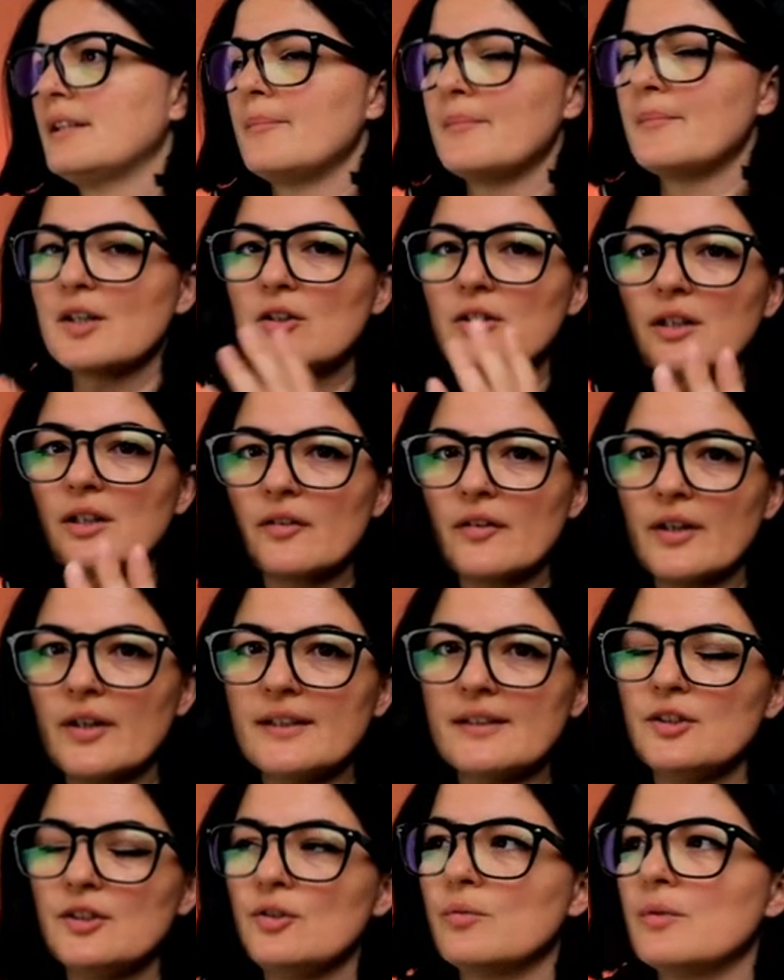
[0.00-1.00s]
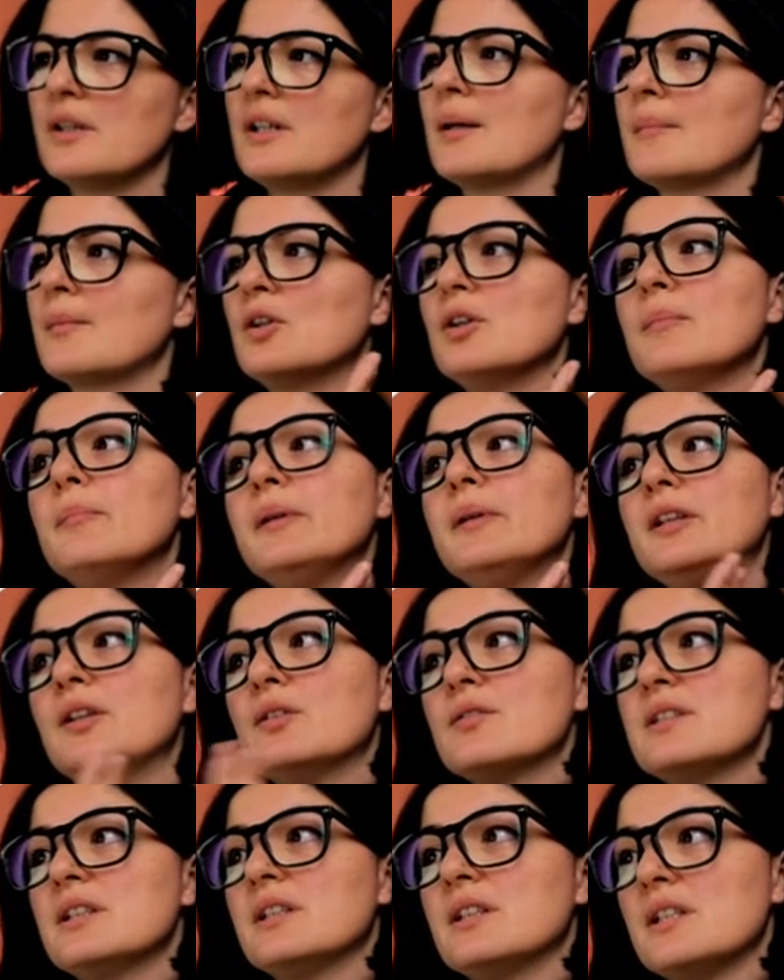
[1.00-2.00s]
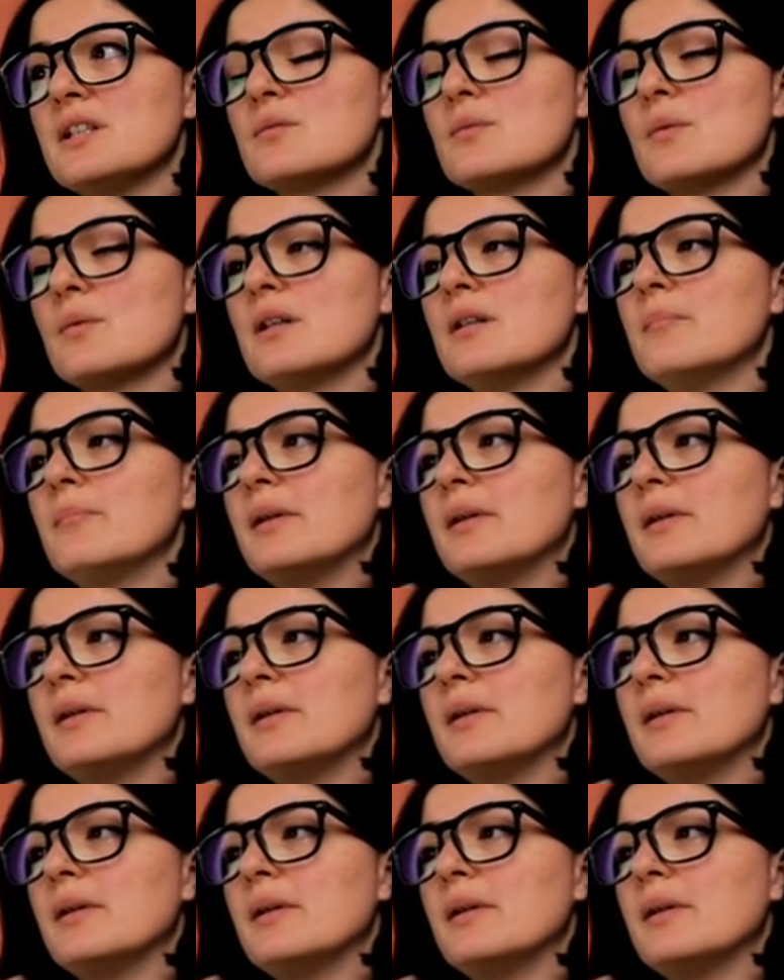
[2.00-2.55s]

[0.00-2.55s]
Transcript: I'm not going to create a new one. I'm going to be using this one,